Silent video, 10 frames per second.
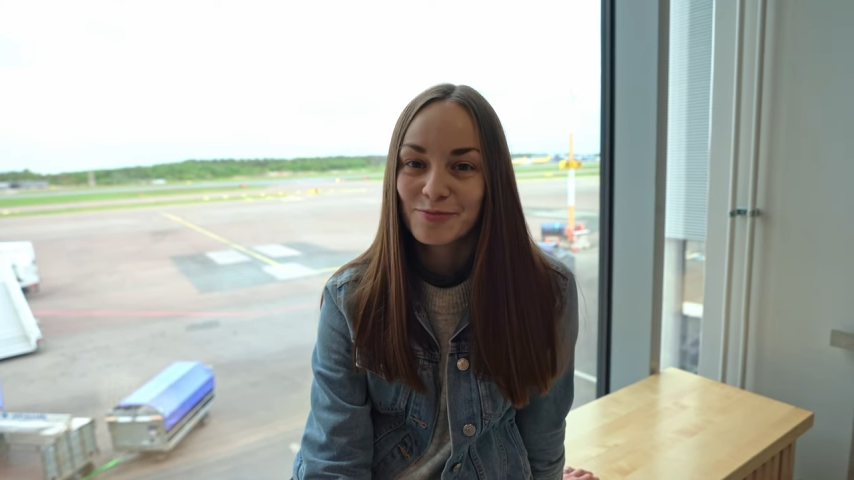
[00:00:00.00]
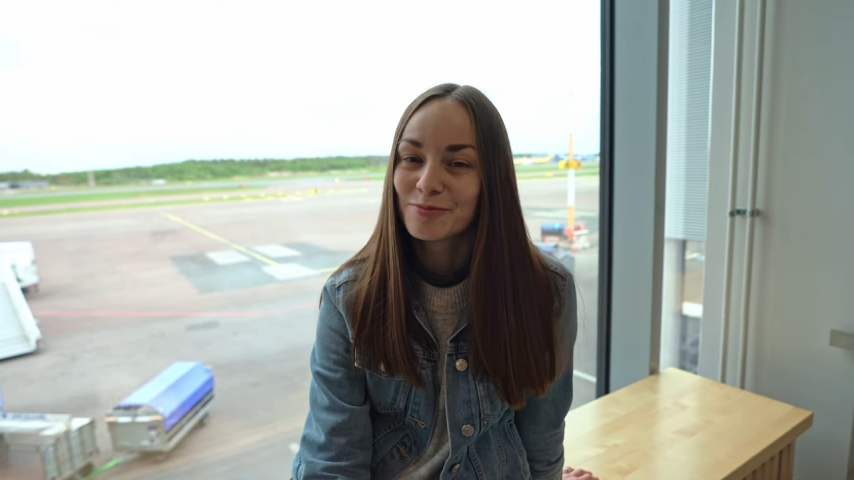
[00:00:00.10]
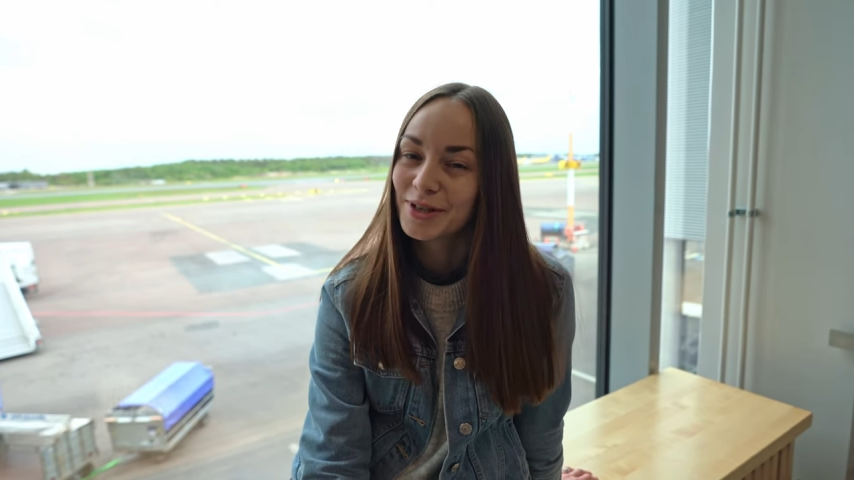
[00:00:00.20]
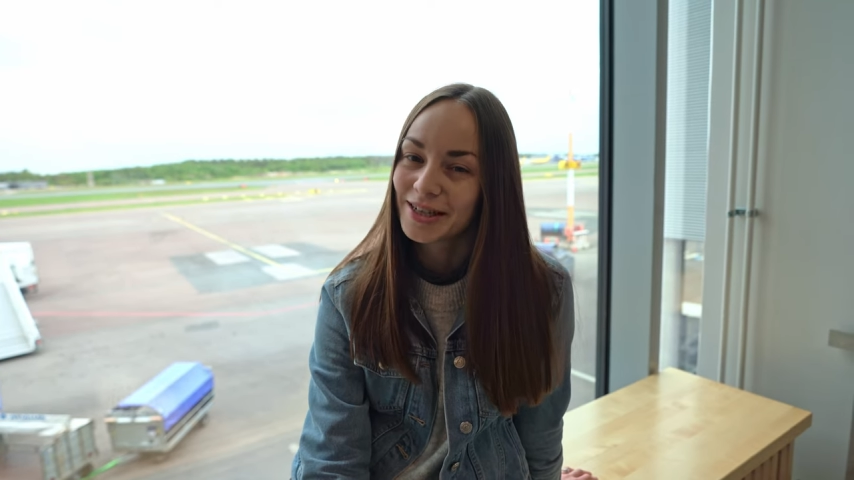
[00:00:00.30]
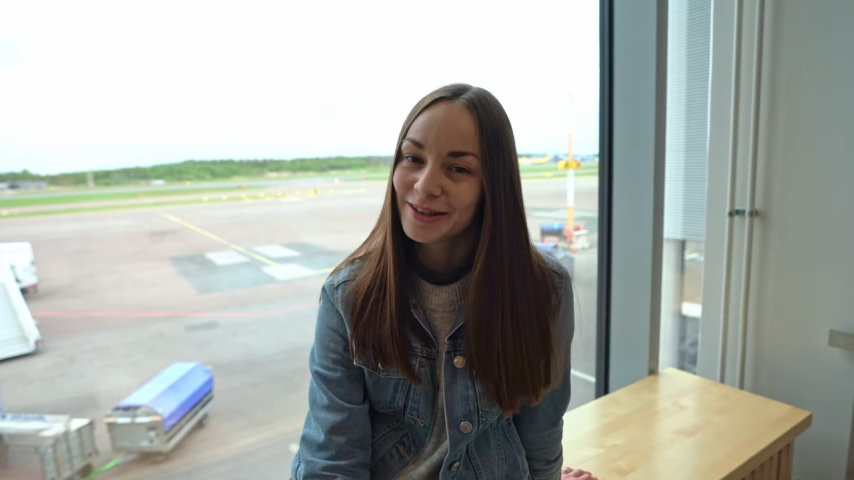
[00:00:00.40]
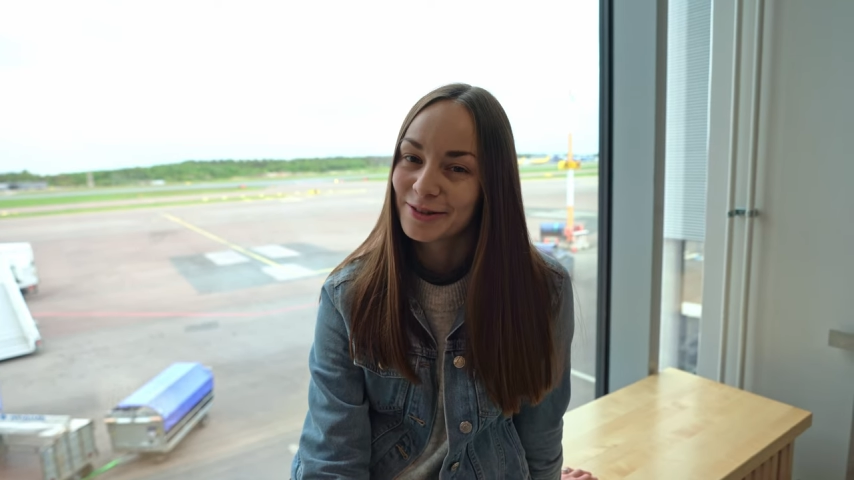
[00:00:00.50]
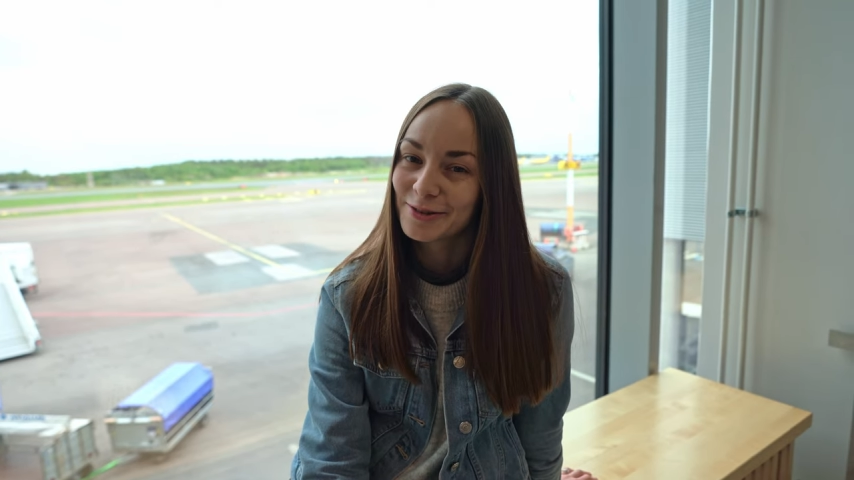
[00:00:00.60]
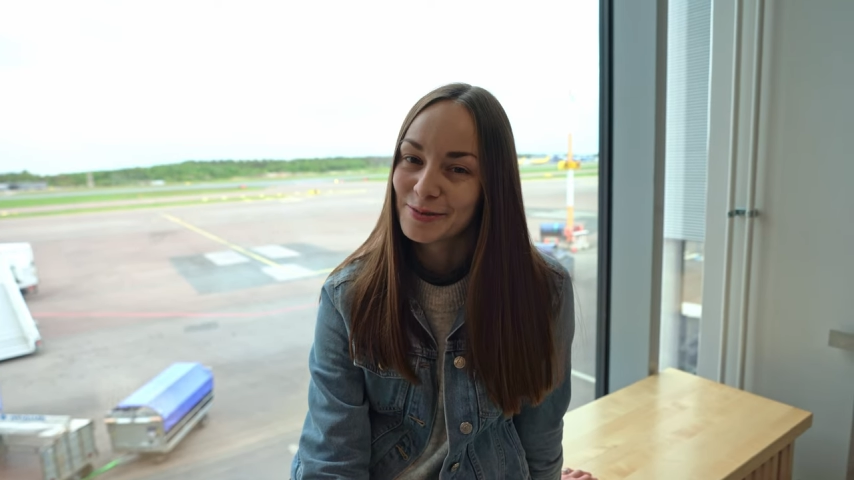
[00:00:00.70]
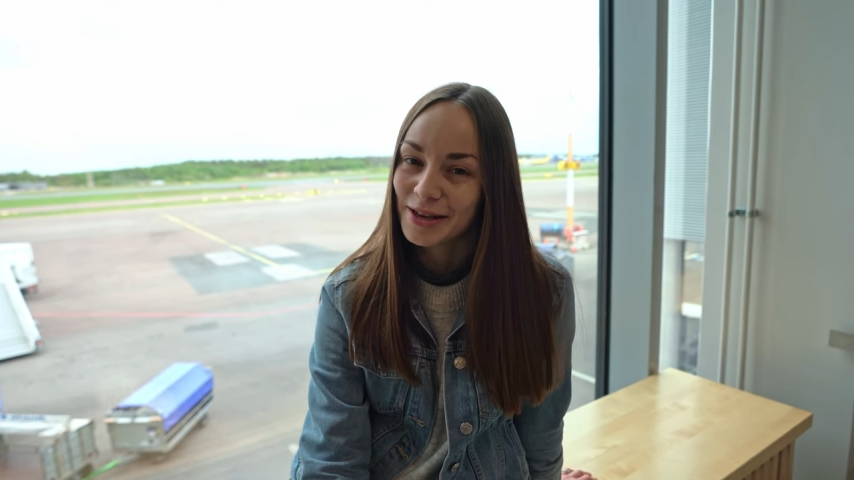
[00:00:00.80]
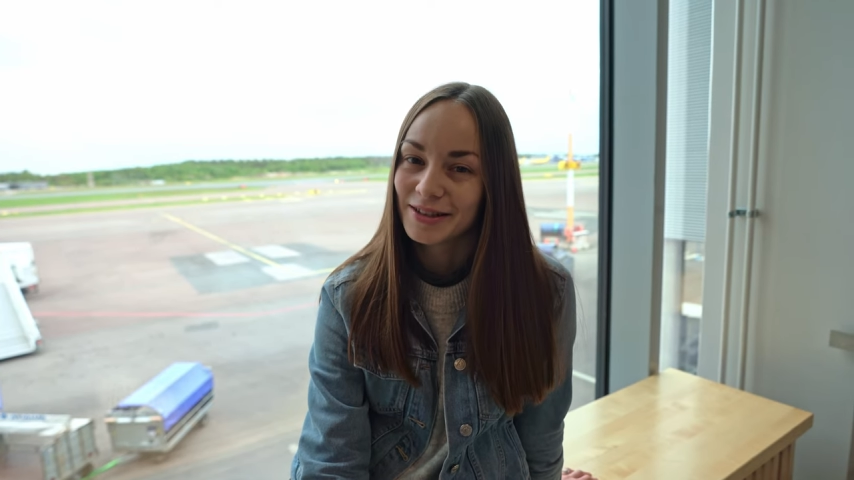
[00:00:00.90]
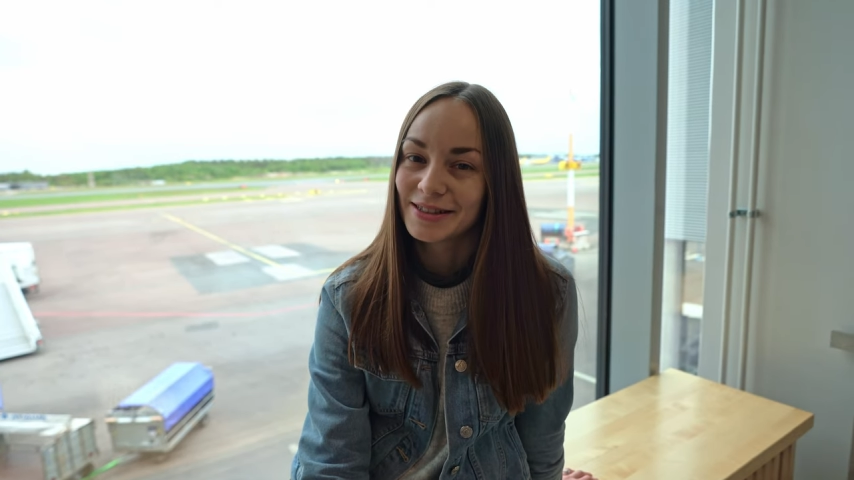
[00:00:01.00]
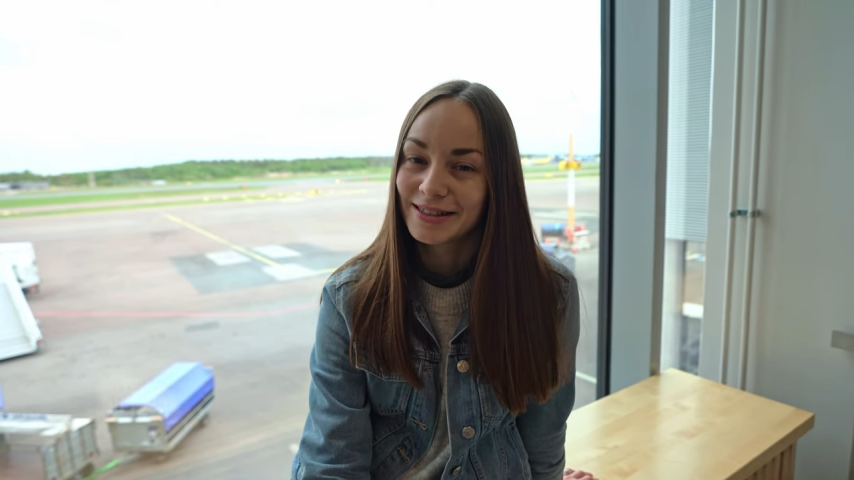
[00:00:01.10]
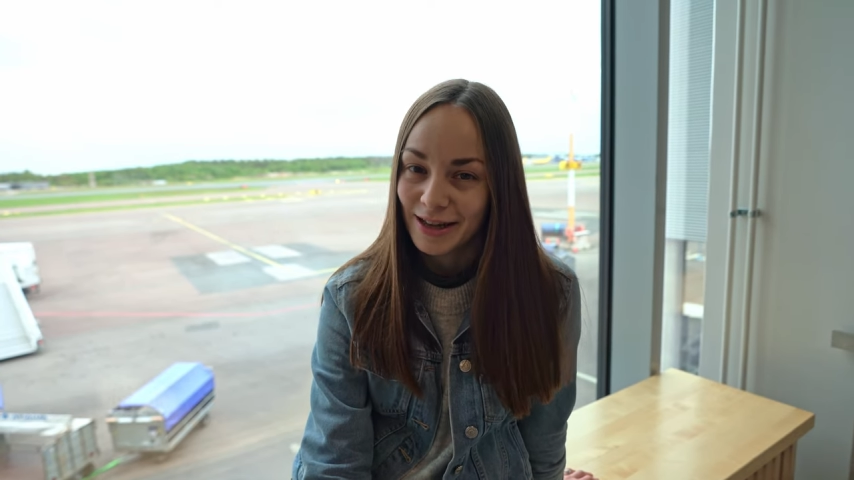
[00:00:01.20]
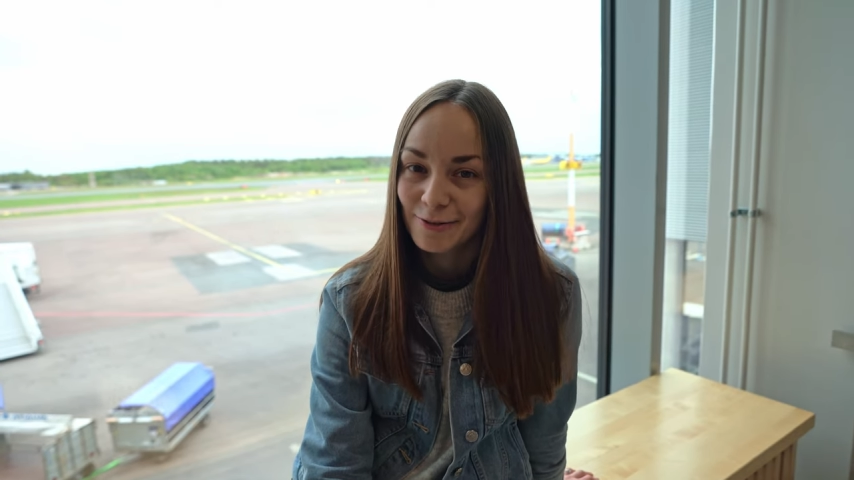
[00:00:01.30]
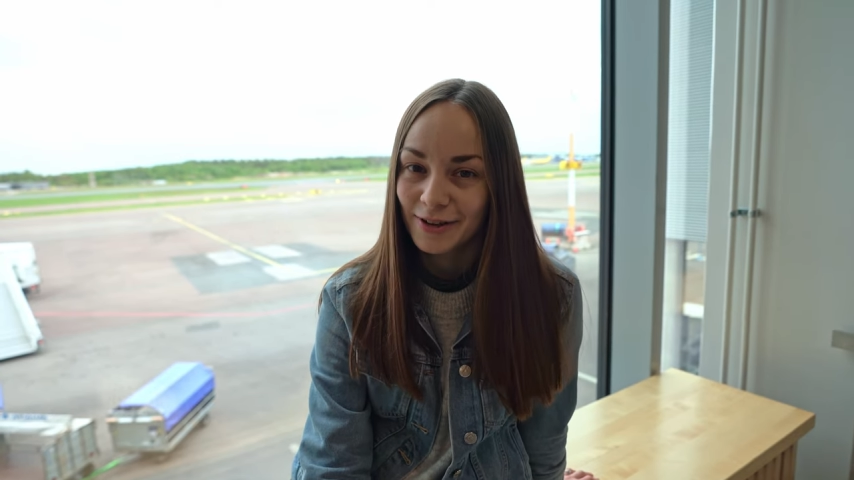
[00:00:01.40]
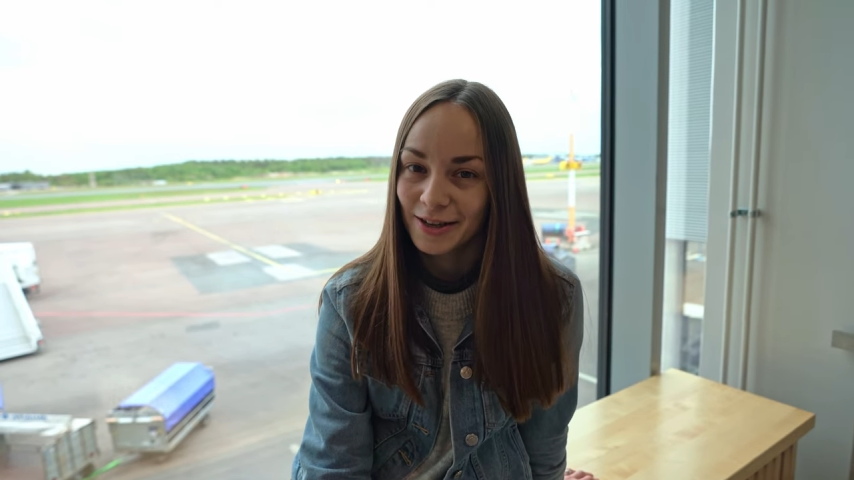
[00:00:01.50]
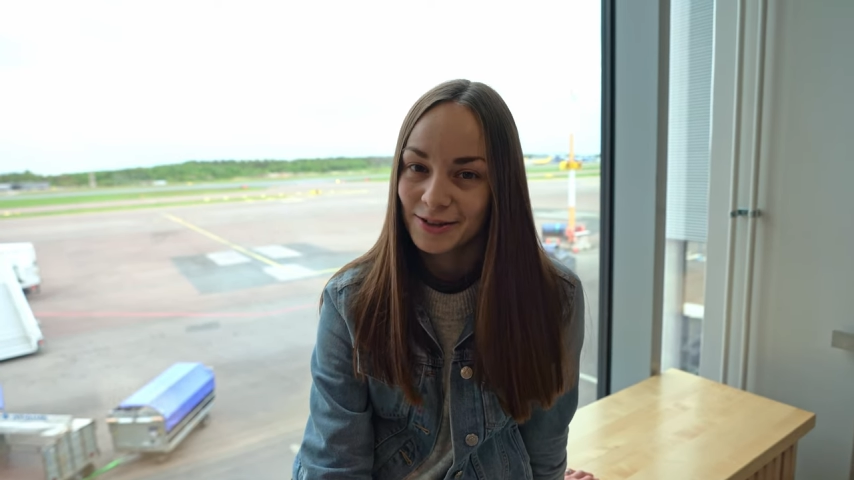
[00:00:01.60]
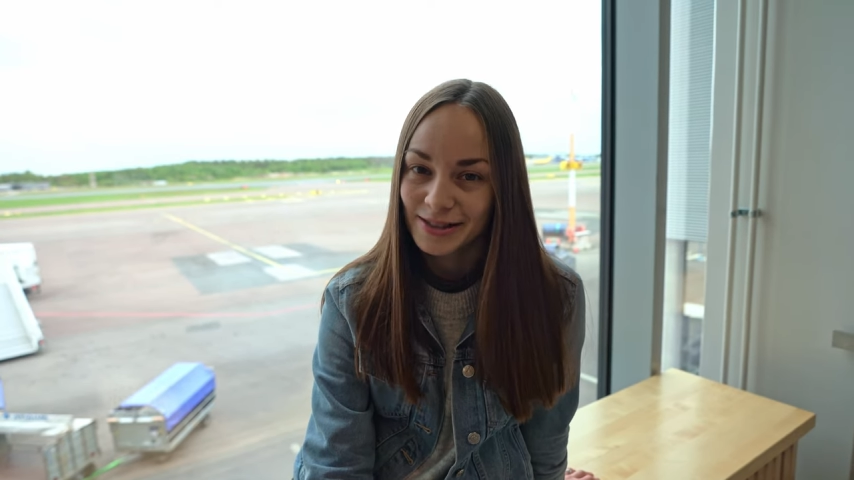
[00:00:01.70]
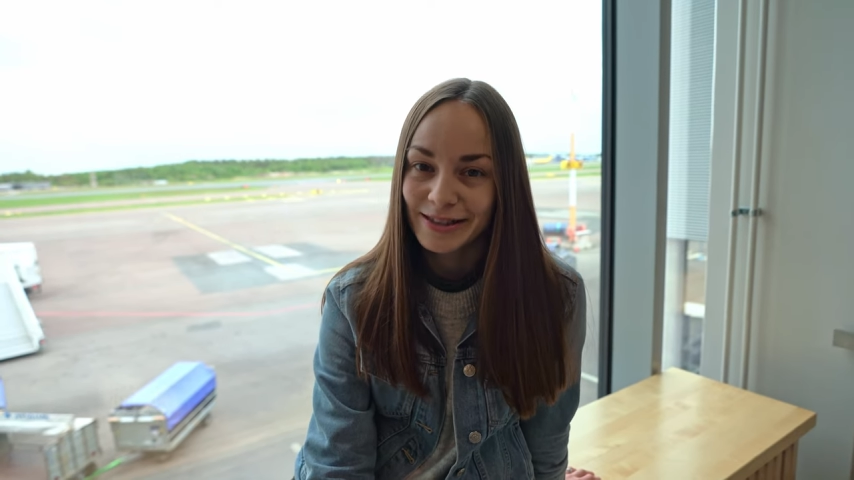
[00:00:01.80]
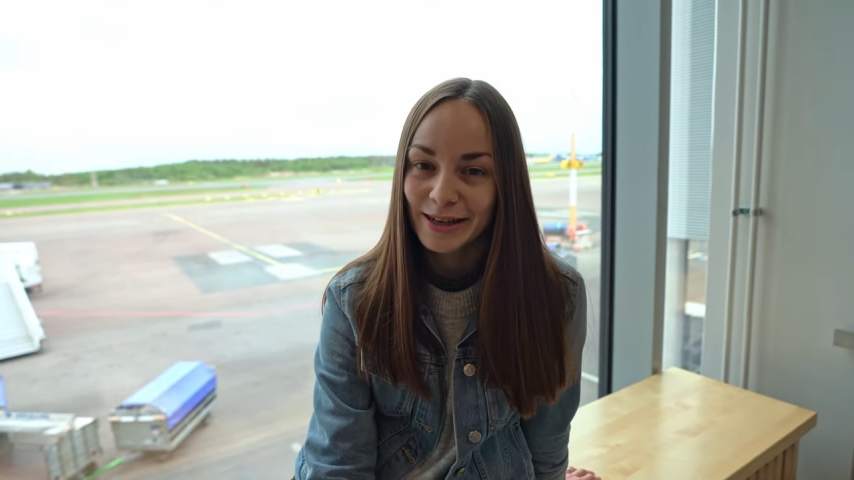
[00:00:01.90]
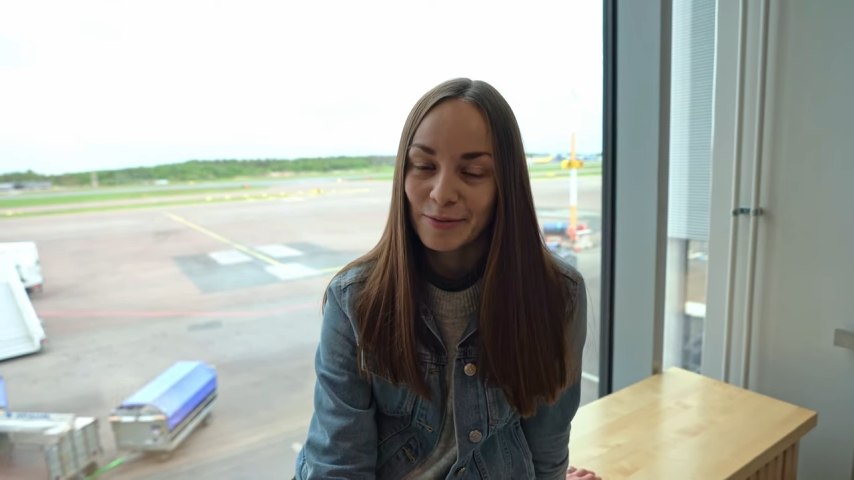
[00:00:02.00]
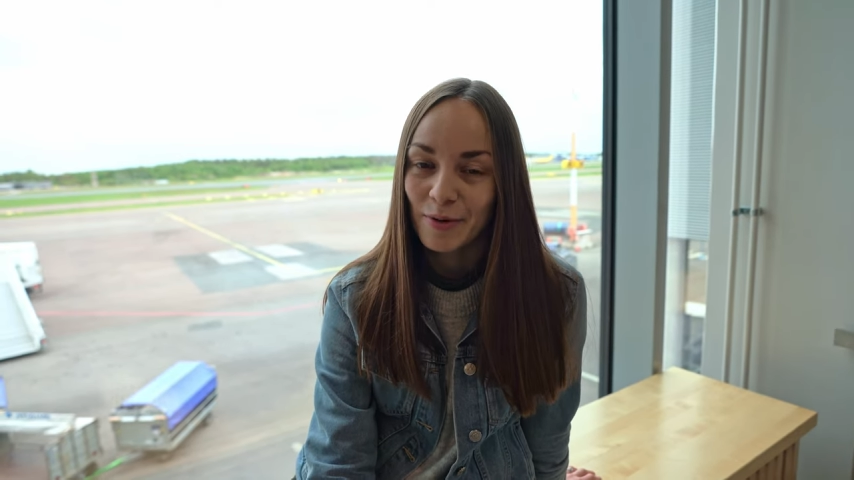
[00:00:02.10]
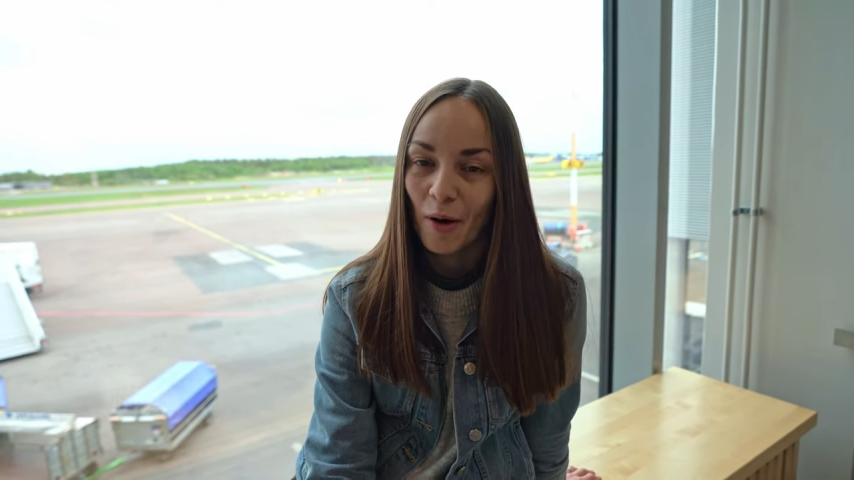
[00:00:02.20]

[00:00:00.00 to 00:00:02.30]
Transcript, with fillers: pretty cool because then we could sleep